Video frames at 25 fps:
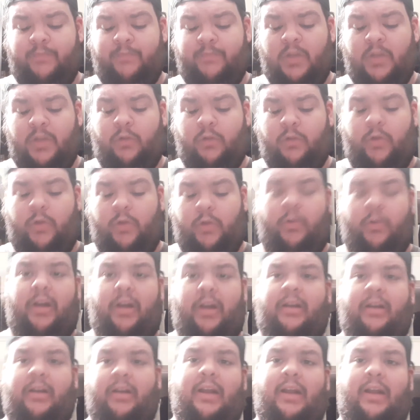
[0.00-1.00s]
reread it, and
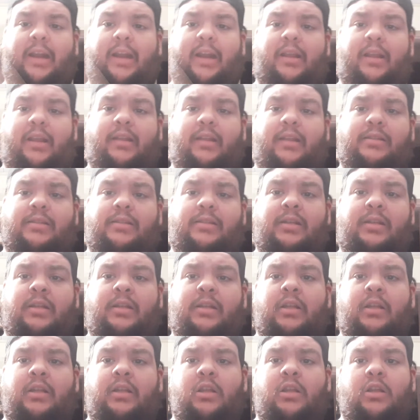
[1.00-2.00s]
that is
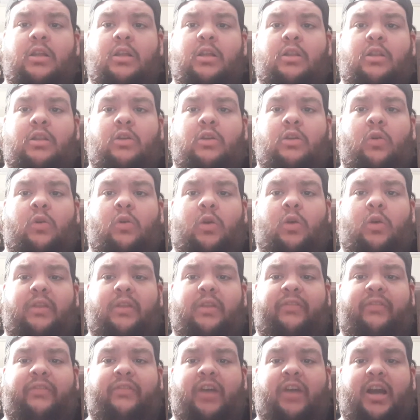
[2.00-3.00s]
Lord of the
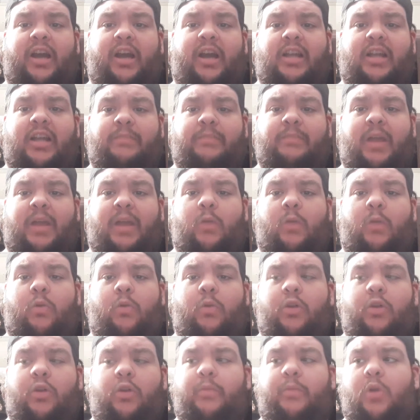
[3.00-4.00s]
Flies by
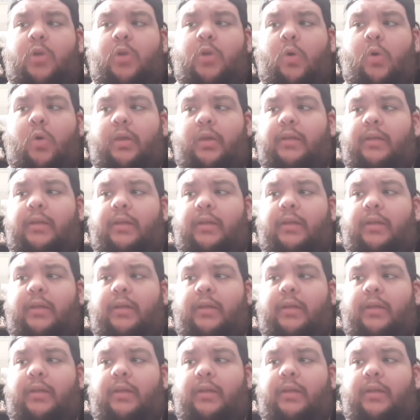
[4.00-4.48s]
William Golding.